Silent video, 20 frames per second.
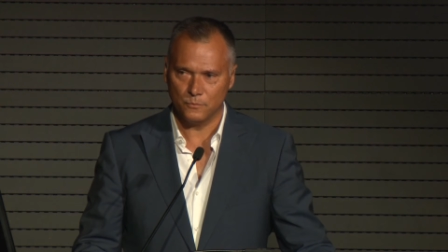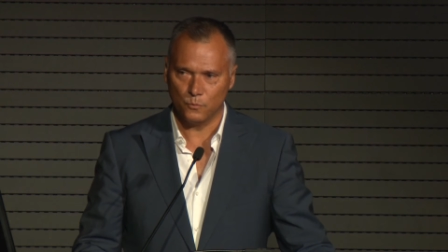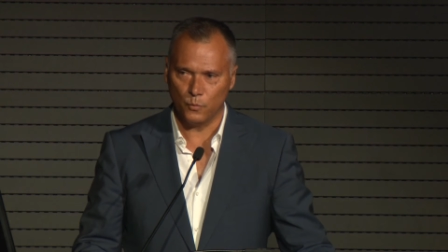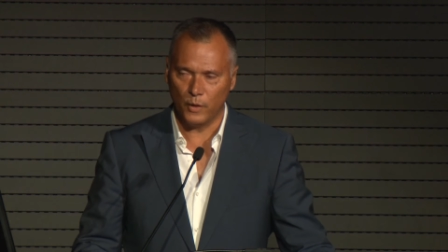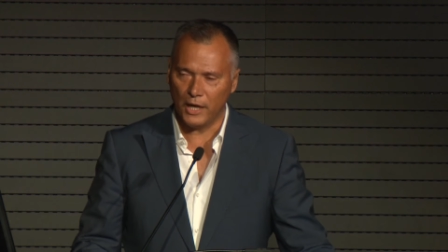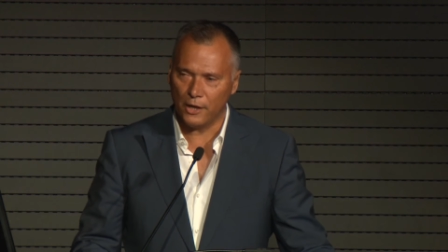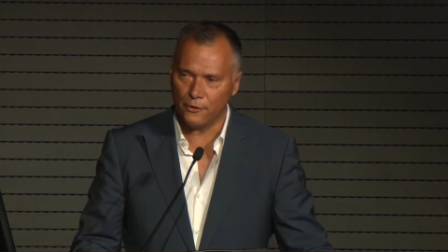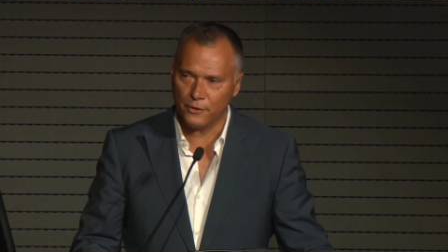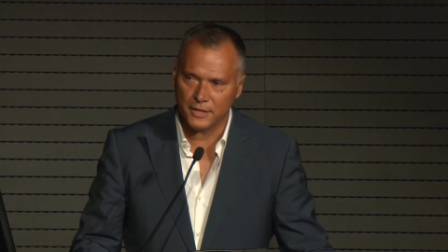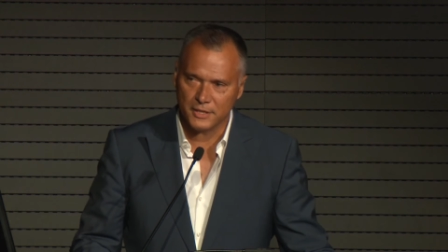
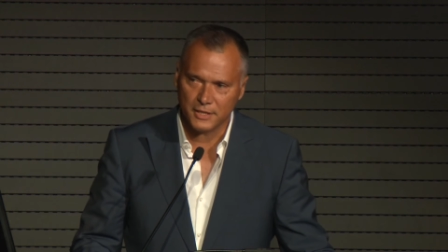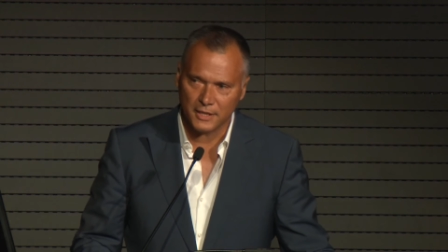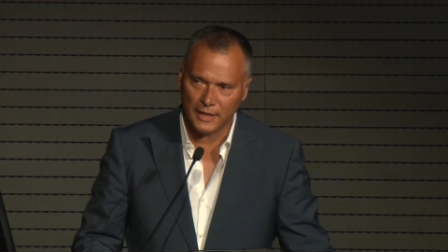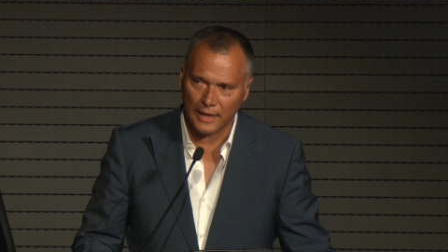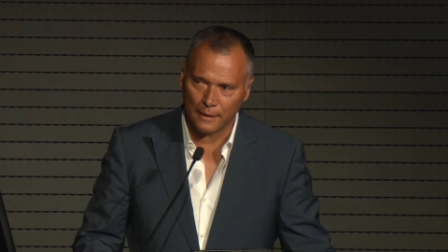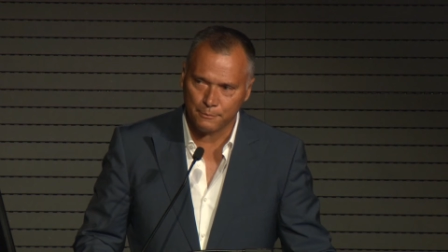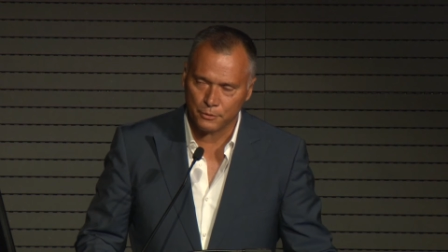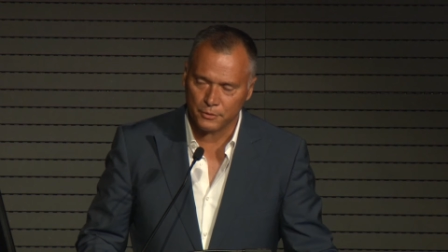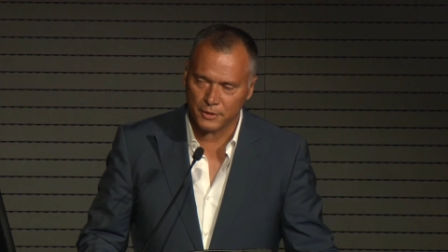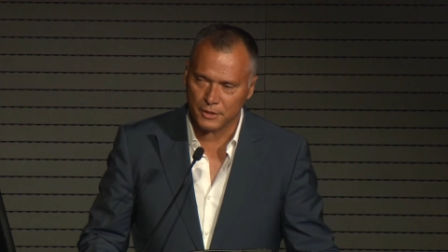Where is an
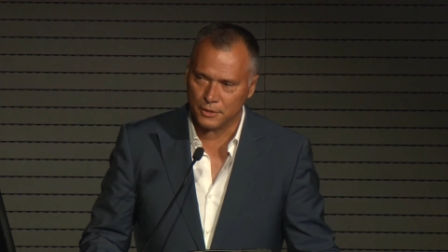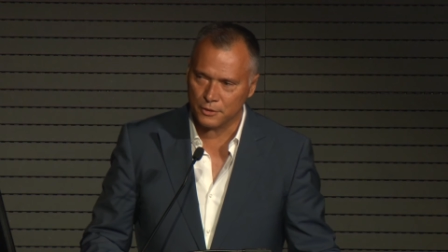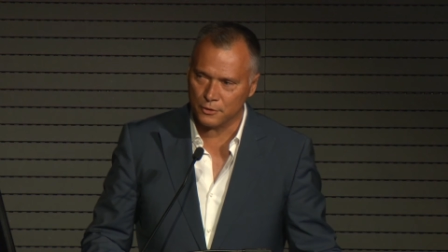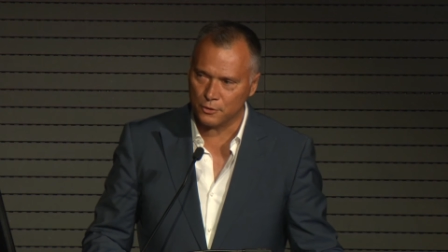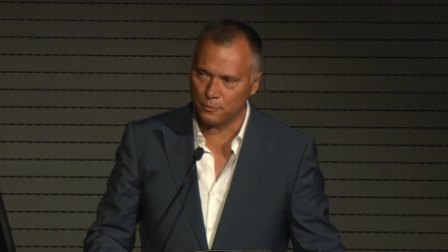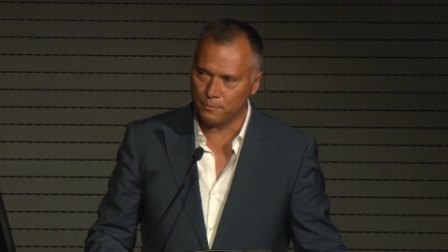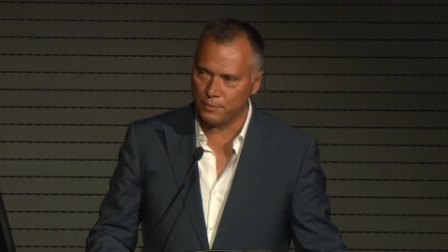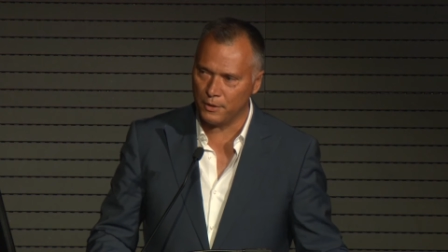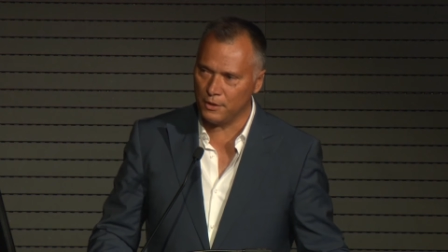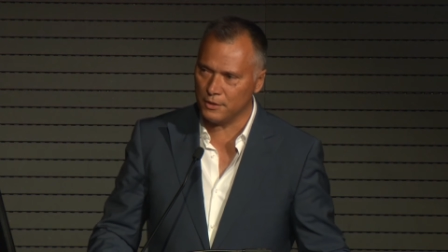
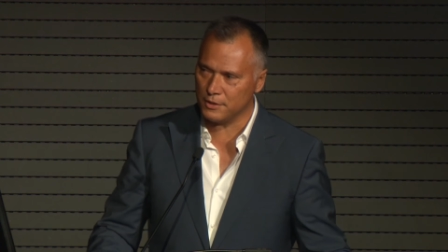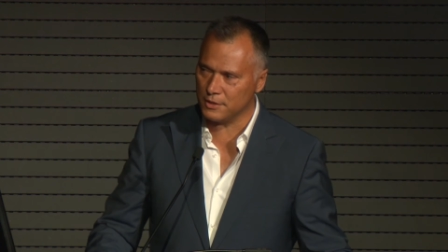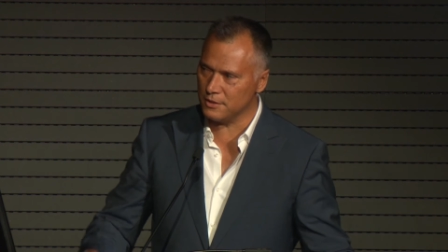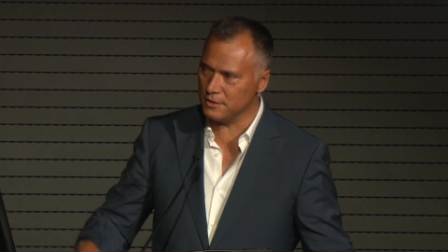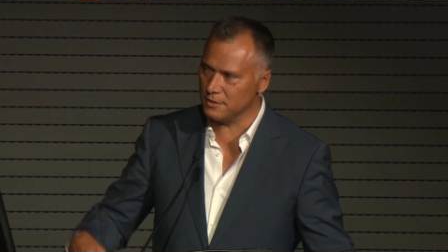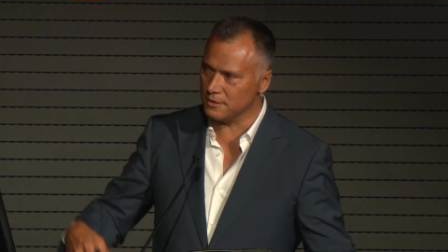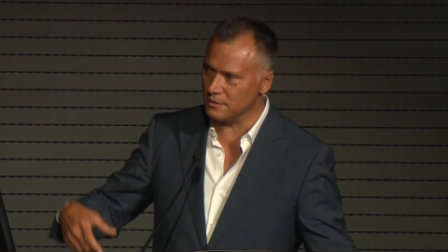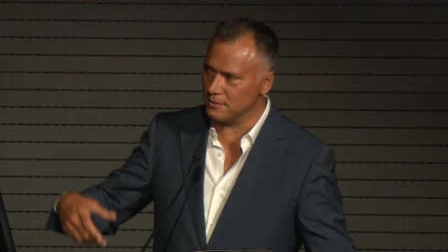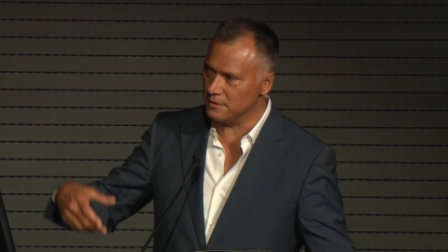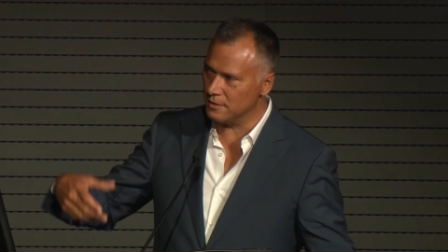Aboriginal
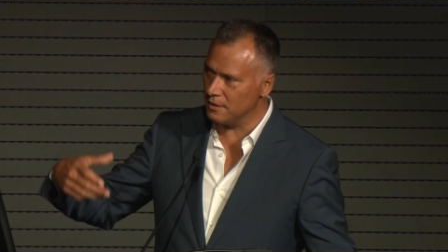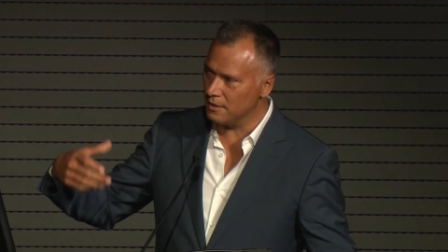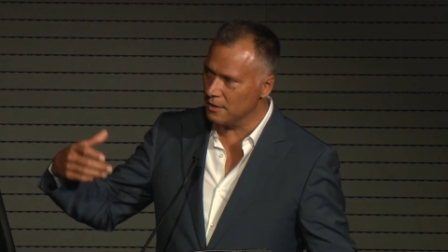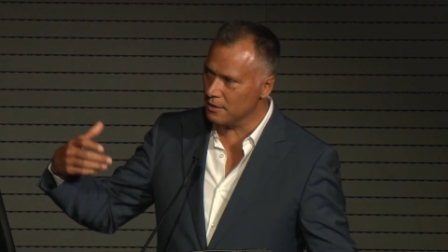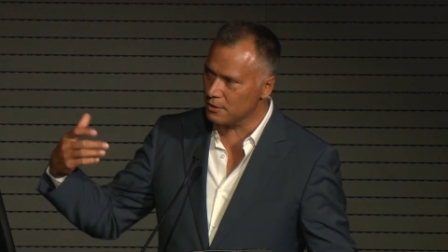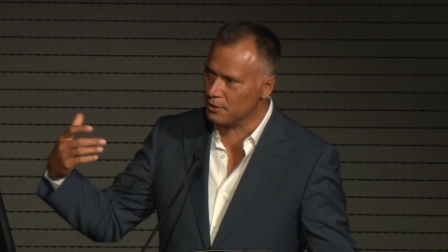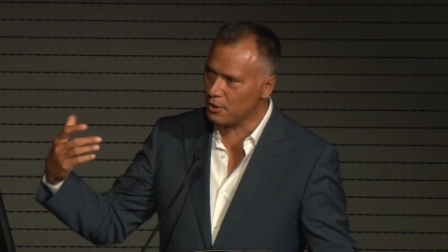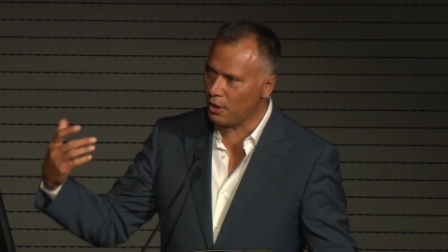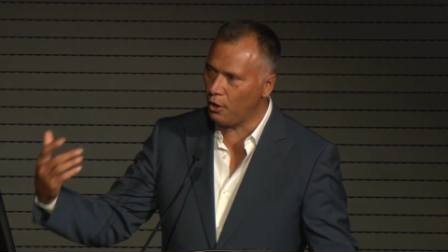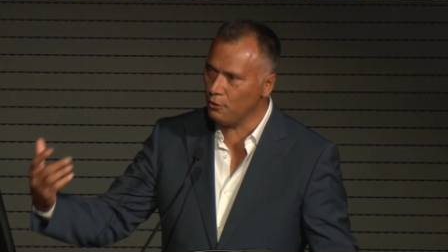person
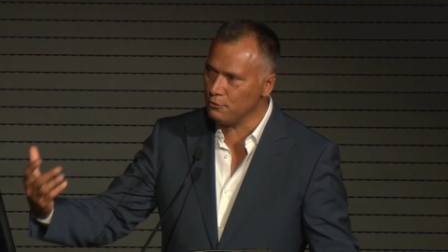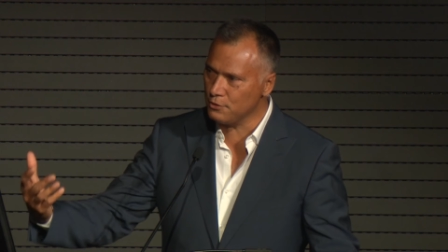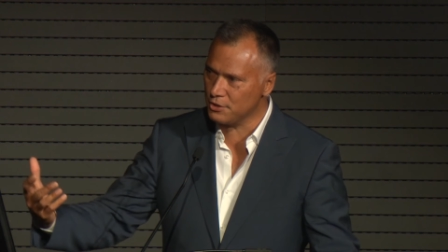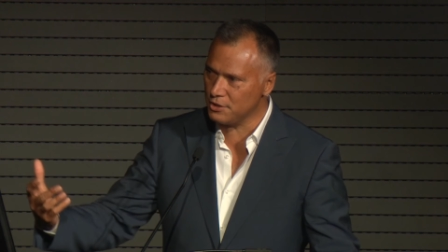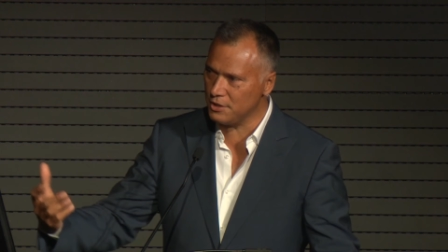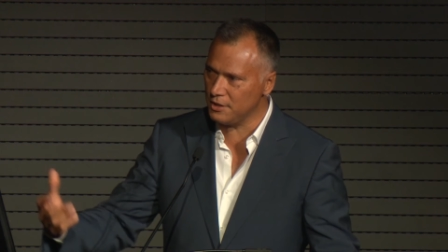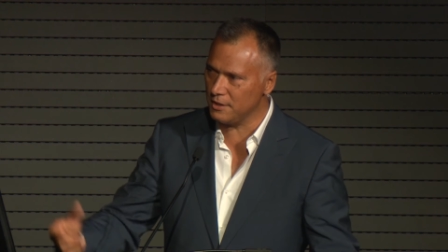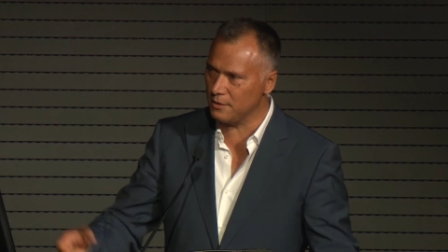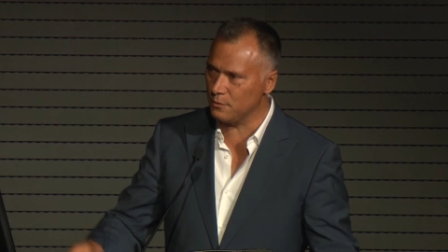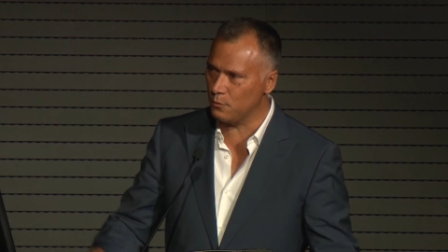
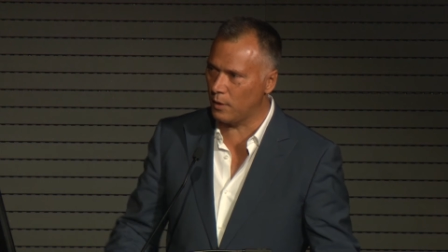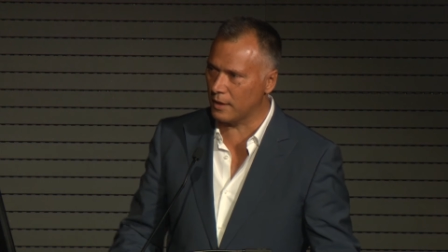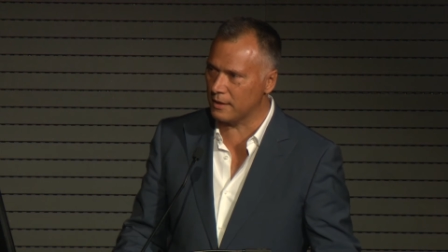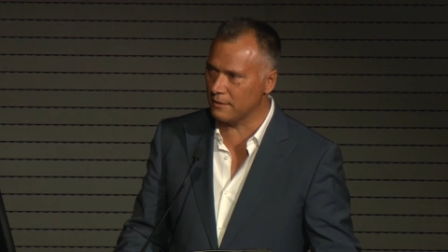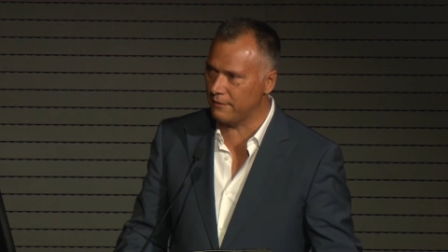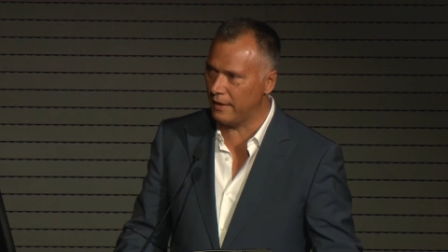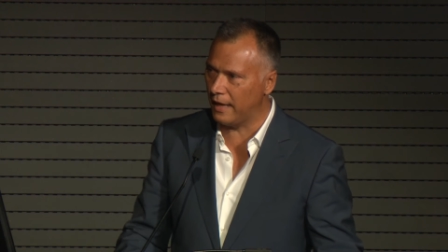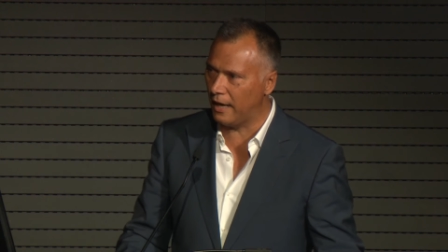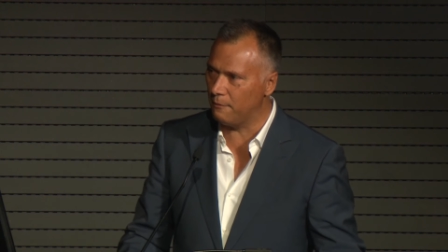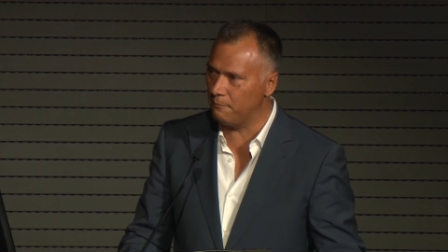coaching one
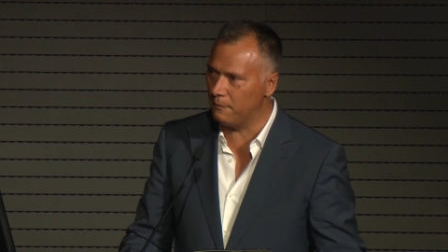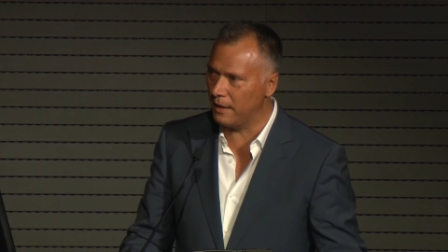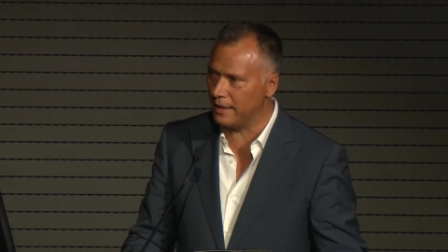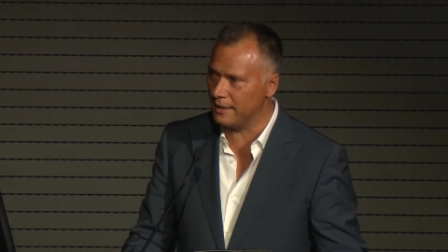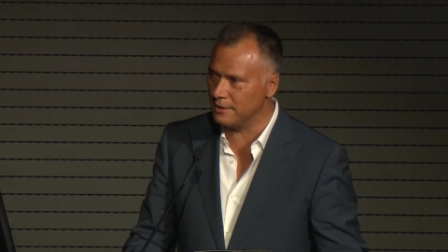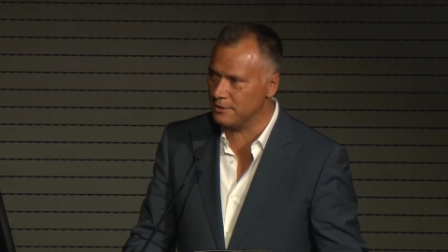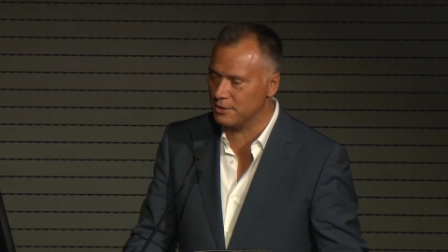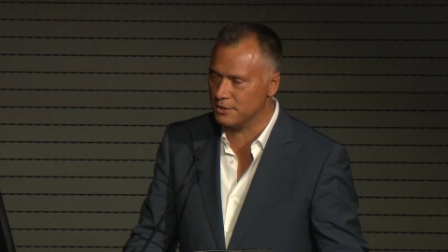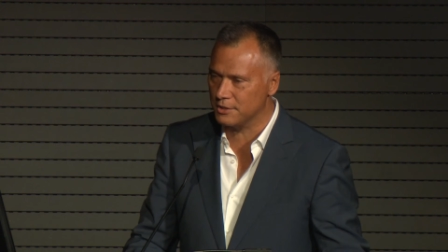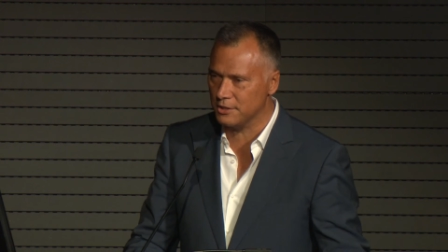of our
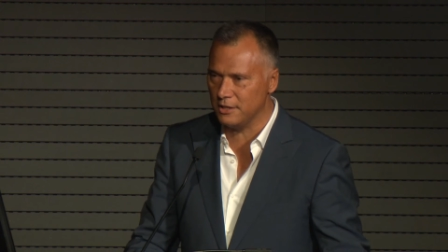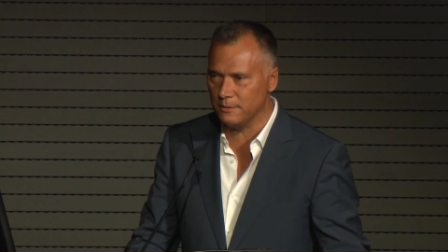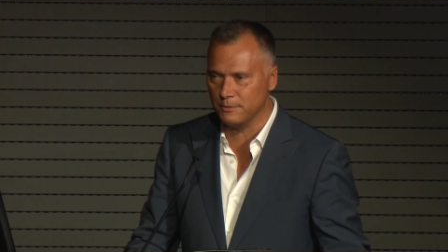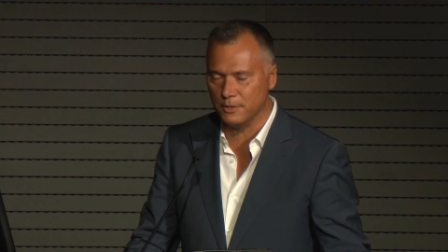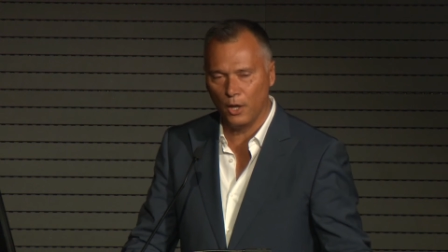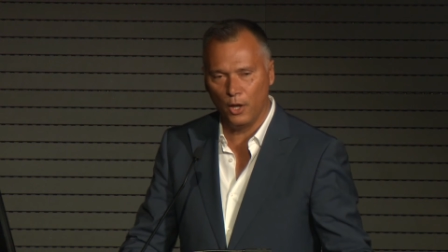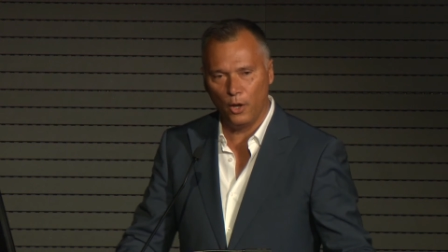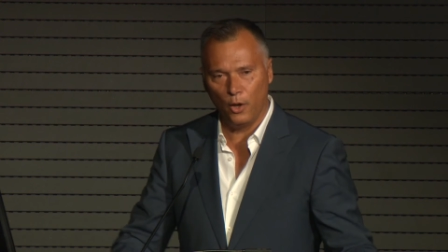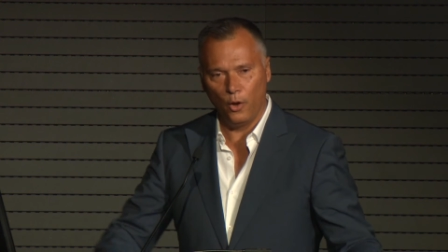major teams?